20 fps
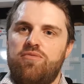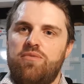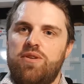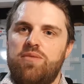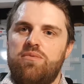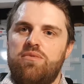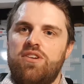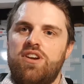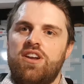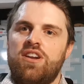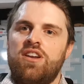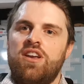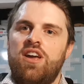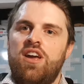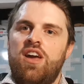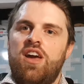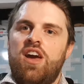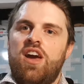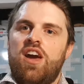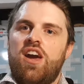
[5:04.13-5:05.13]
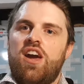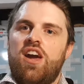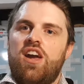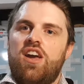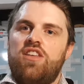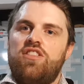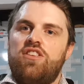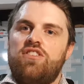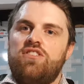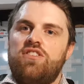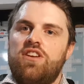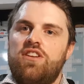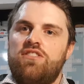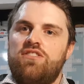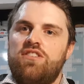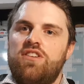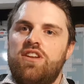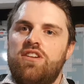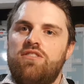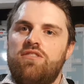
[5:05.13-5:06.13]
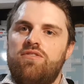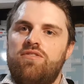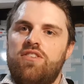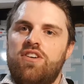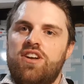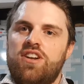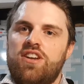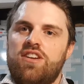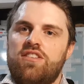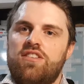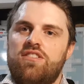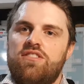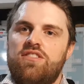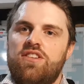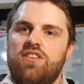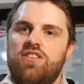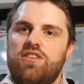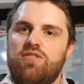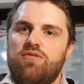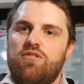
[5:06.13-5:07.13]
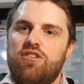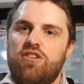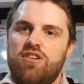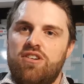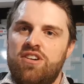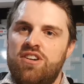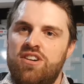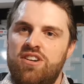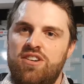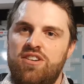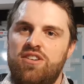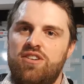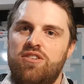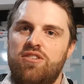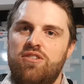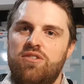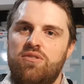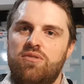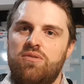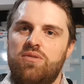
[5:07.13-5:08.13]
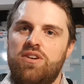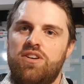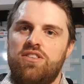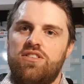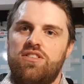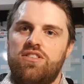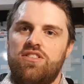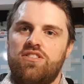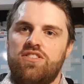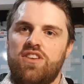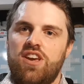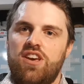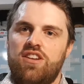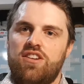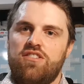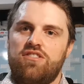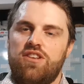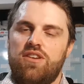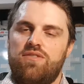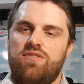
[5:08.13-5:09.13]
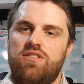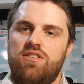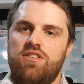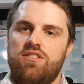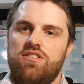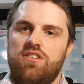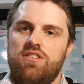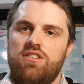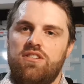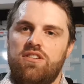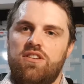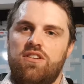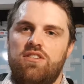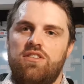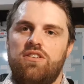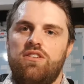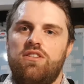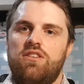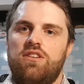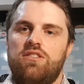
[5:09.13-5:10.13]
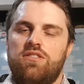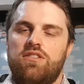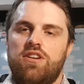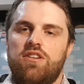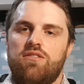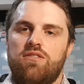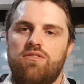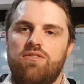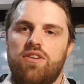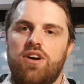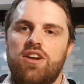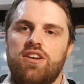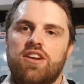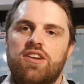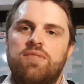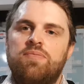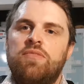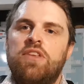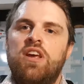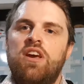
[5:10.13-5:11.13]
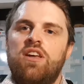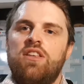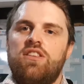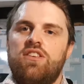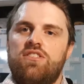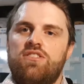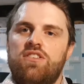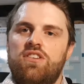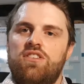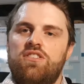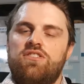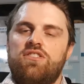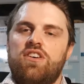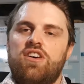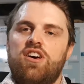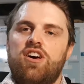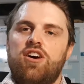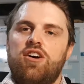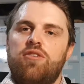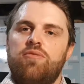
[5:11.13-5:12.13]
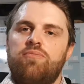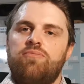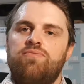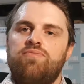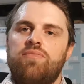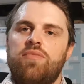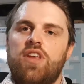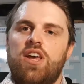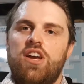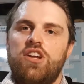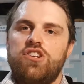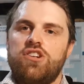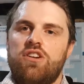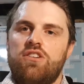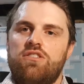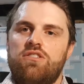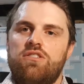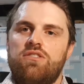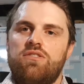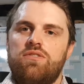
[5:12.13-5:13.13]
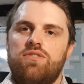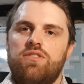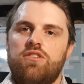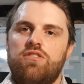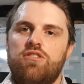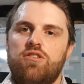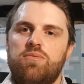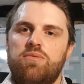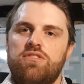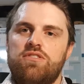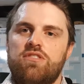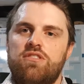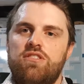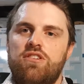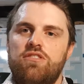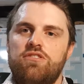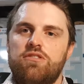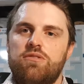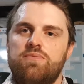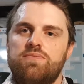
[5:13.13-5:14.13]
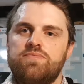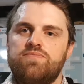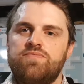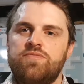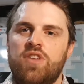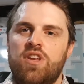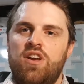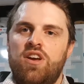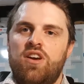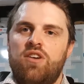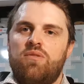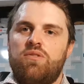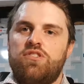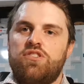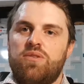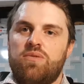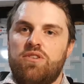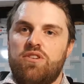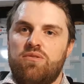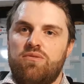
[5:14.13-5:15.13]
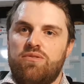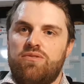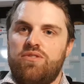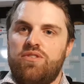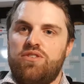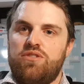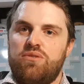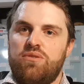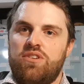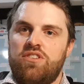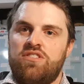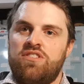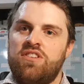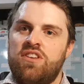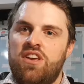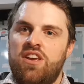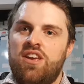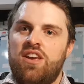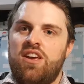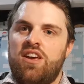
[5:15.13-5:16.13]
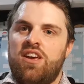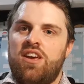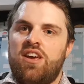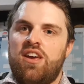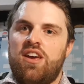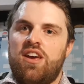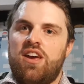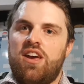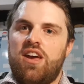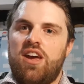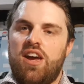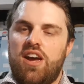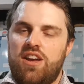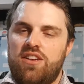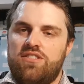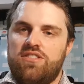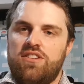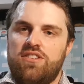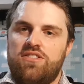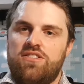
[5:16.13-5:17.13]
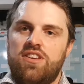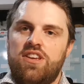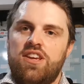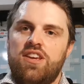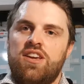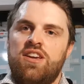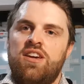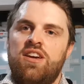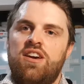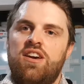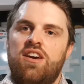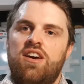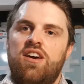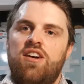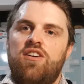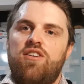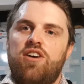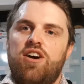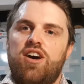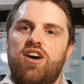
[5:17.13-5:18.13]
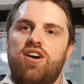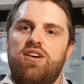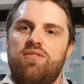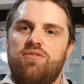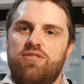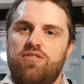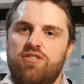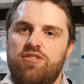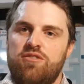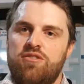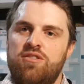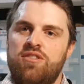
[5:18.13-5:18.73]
my brain, and there's an incidental finding. There's nothing wrong with the scan except for this incidental finding. This is agenesis of the corpus callosum, which I'm going to refer to as ACC for